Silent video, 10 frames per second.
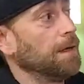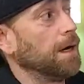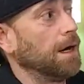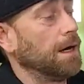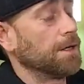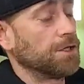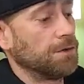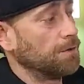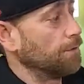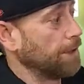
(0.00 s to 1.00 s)
And lo and
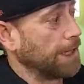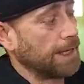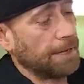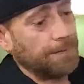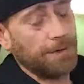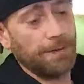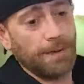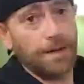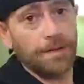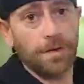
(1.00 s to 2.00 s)
behold,
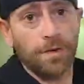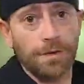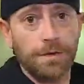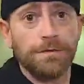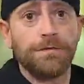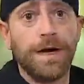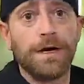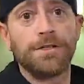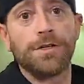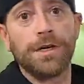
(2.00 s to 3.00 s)
I see
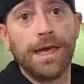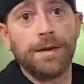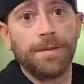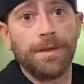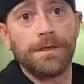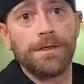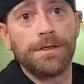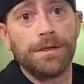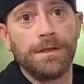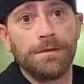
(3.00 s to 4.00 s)
pickup trucks
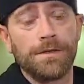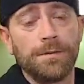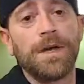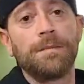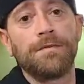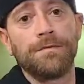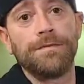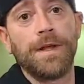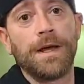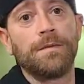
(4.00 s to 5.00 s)
flying
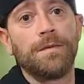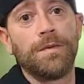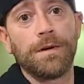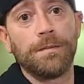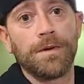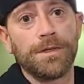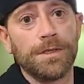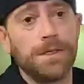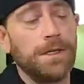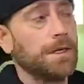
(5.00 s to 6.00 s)
particular
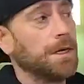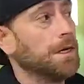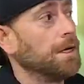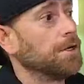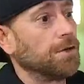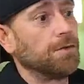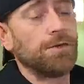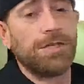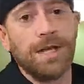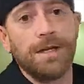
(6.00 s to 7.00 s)
flags.
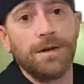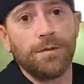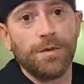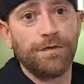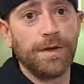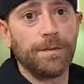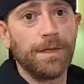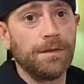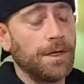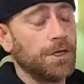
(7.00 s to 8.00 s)
And
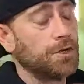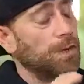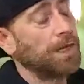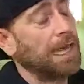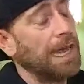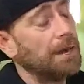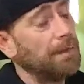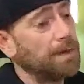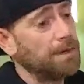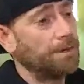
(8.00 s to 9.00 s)
so then, you know, on the
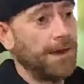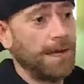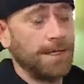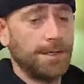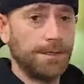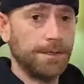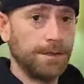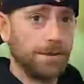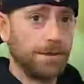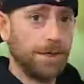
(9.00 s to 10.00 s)
video you hear me, I'm
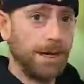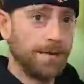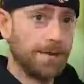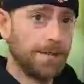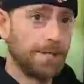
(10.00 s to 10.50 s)
like, I'm pissed now.